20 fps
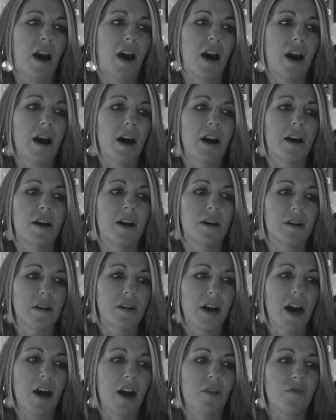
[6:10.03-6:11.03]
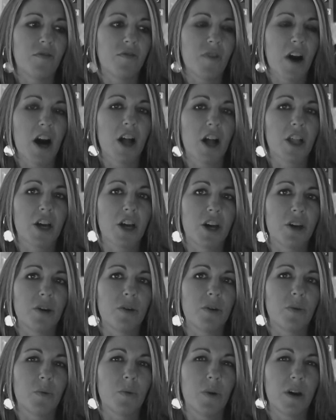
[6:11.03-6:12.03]
I'll
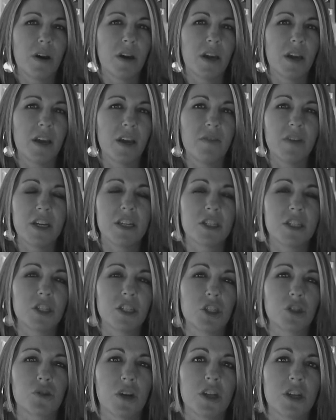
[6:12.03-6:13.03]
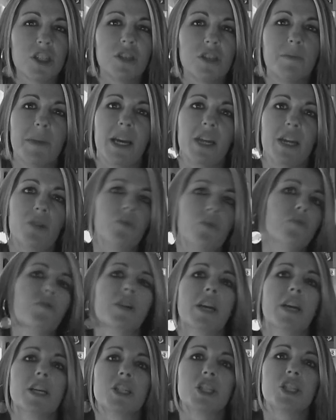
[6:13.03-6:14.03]
follow even his instruction manual
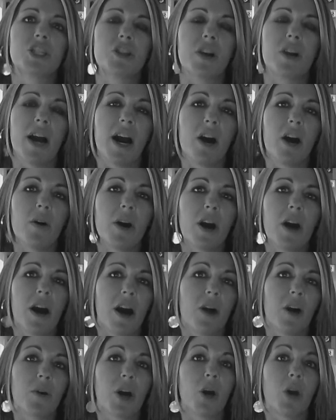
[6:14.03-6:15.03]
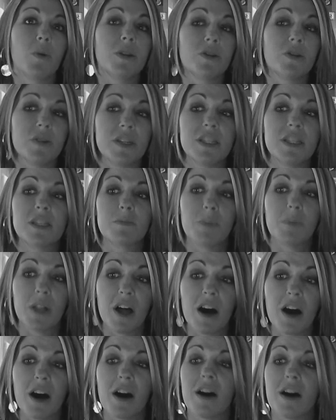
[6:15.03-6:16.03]
for next year. I'll go into his
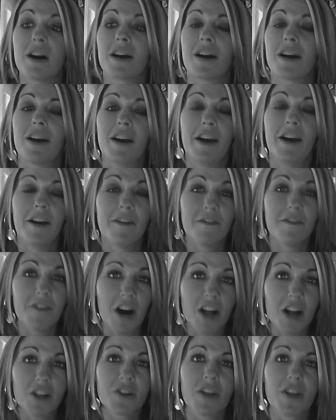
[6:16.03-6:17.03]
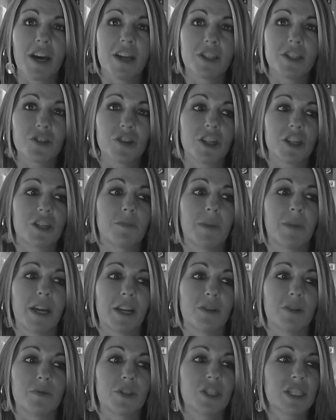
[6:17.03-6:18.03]
blog, follow that instruction
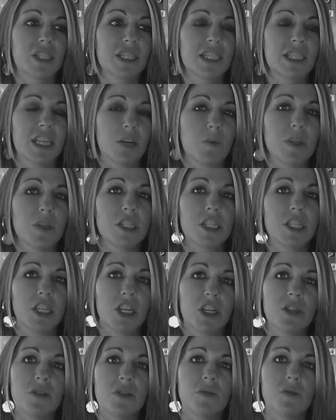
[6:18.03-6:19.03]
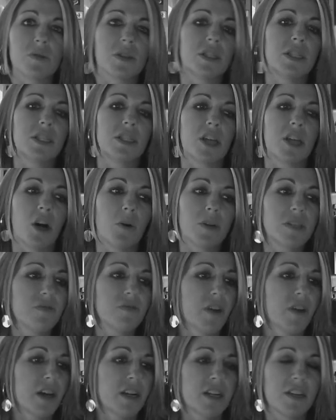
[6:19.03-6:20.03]
manual, and just see what's new because he's always
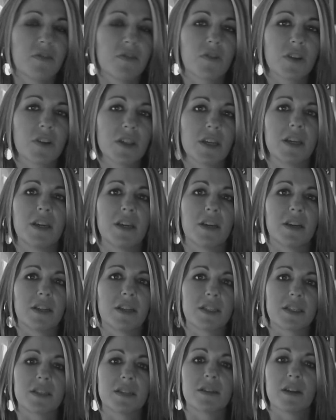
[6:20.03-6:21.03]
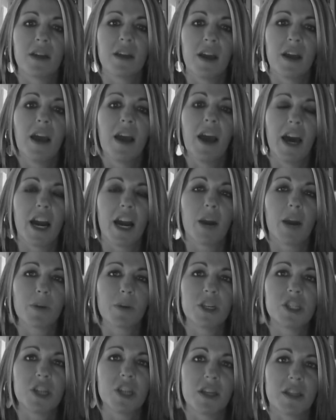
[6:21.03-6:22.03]
finding different things, and I
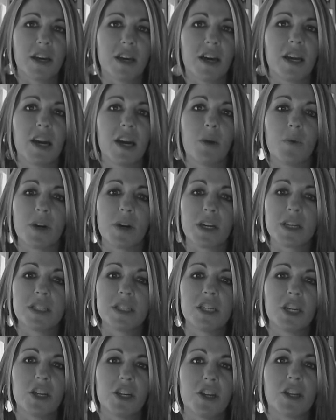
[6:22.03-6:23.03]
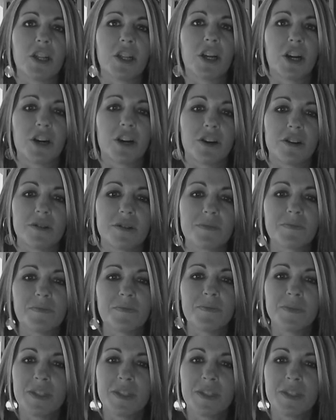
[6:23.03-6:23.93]
appreciate that, and I want to continue to learn.